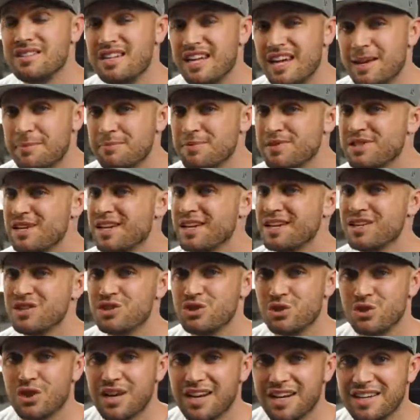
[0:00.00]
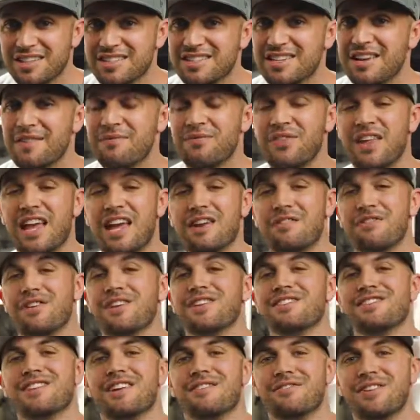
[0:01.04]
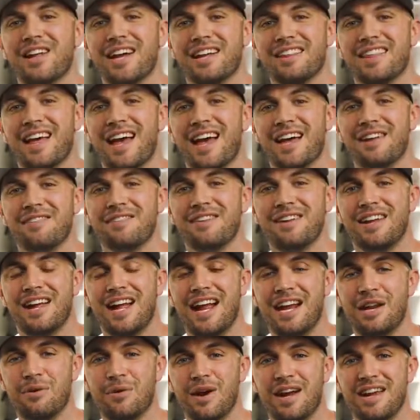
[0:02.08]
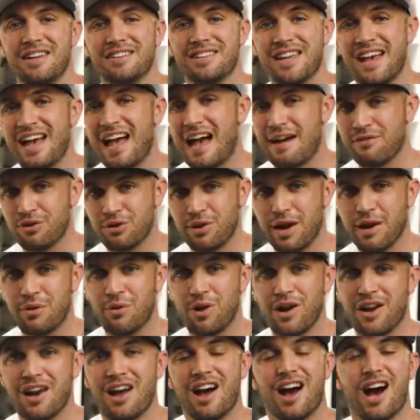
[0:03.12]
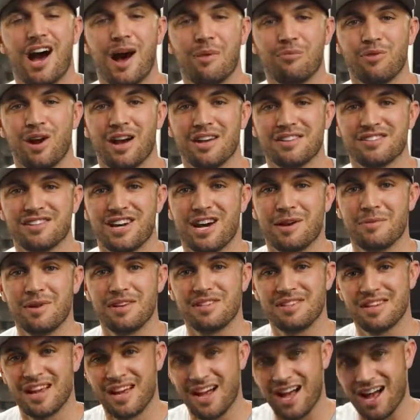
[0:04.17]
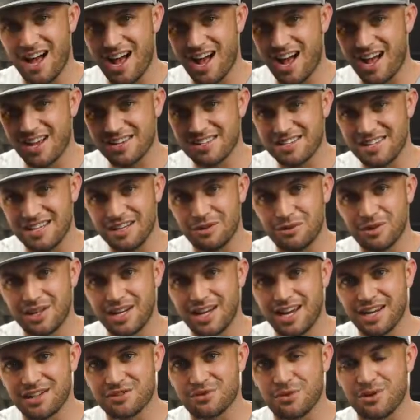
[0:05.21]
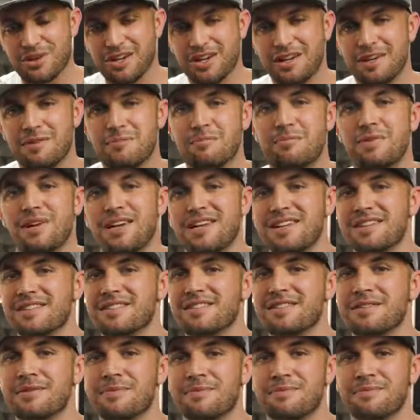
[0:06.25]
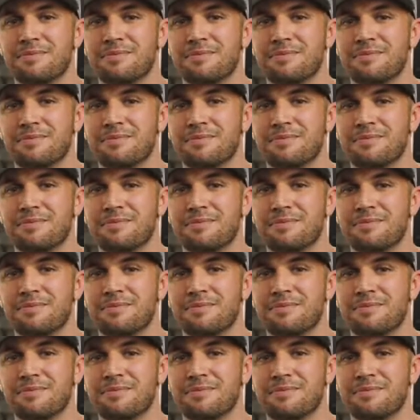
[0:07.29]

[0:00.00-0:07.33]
tips, tricks, and fun stuff like that. Anyways, have a great one. I'm Ross Thomas. I'll see you in the next one. Peace.